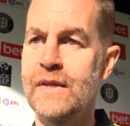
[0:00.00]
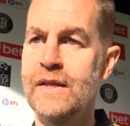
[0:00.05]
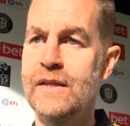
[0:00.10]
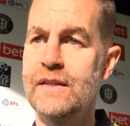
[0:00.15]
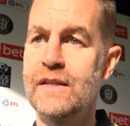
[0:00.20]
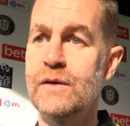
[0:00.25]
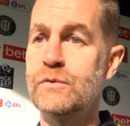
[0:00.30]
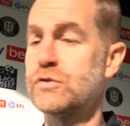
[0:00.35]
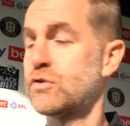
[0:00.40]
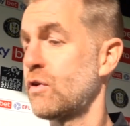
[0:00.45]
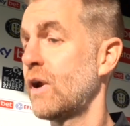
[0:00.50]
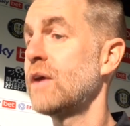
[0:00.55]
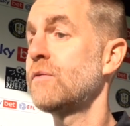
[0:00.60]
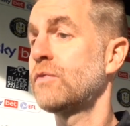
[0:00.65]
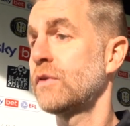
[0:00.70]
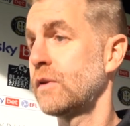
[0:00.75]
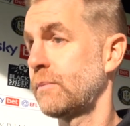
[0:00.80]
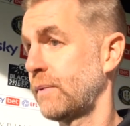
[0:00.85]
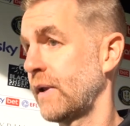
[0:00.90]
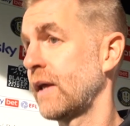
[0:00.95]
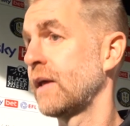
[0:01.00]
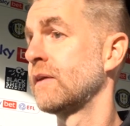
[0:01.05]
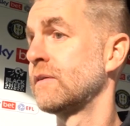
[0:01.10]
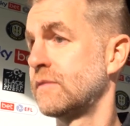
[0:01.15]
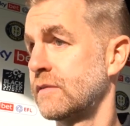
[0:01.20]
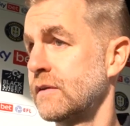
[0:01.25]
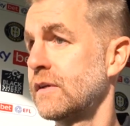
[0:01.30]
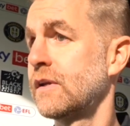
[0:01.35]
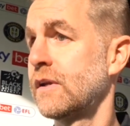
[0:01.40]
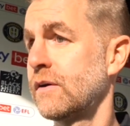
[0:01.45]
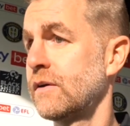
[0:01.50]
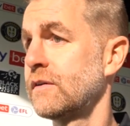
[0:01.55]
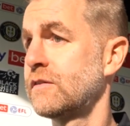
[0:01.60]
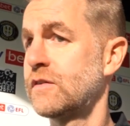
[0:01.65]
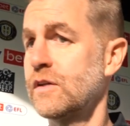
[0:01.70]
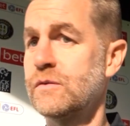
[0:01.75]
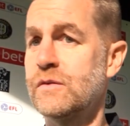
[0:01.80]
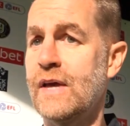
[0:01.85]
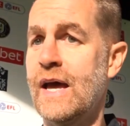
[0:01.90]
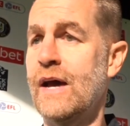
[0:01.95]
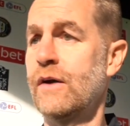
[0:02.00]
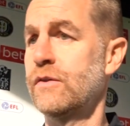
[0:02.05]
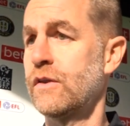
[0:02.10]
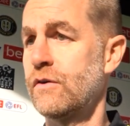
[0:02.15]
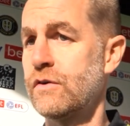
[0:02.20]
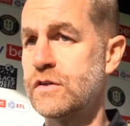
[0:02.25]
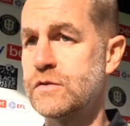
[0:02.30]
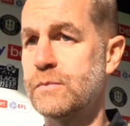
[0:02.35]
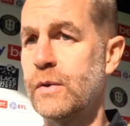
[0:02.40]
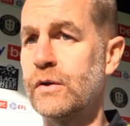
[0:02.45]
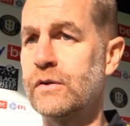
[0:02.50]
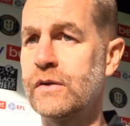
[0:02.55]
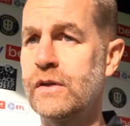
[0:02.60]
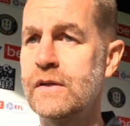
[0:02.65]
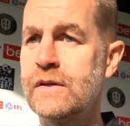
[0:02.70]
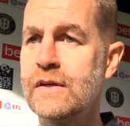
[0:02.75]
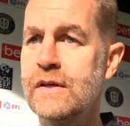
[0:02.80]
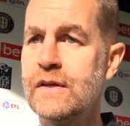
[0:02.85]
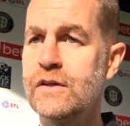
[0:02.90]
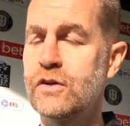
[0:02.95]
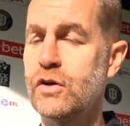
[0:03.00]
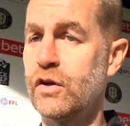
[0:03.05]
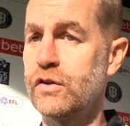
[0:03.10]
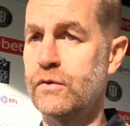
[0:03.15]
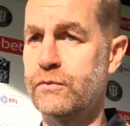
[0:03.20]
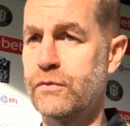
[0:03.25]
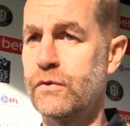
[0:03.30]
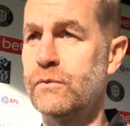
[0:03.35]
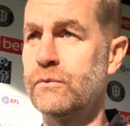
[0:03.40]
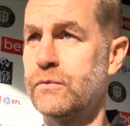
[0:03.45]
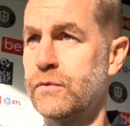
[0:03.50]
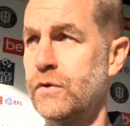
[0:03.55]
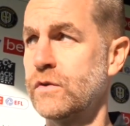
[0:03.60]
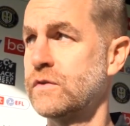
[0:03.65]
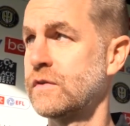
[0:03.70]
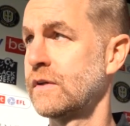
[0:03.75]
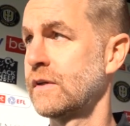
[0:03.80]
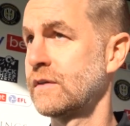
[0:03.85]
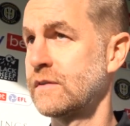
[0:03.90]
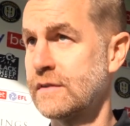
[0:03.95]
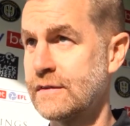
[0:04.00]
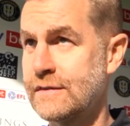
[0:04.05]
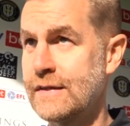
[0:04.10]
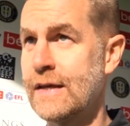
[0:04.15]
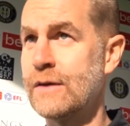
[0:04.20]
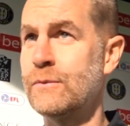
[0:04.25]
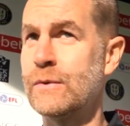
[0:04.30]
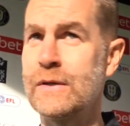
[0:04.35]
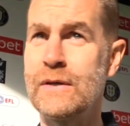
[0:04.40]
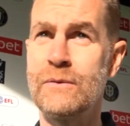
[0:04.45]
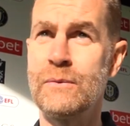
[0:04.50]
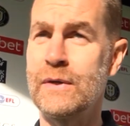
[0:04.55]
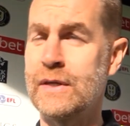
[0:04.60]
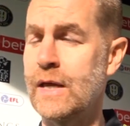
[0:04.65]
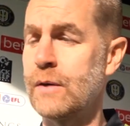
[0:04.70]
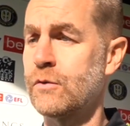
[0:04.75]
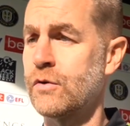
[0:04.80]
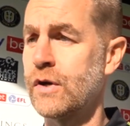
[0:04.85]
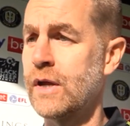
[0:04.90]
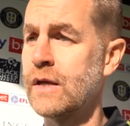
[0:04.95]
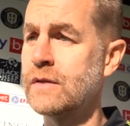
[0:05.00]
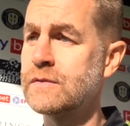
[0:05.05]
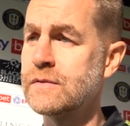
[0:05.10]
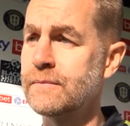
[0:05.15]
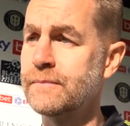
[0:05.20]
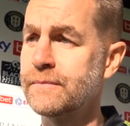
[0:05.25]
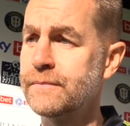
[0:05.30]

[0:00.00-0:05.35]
That was great from the players, you know, in terms of how they responded. Got on the front foot, and as I say, we kept creating.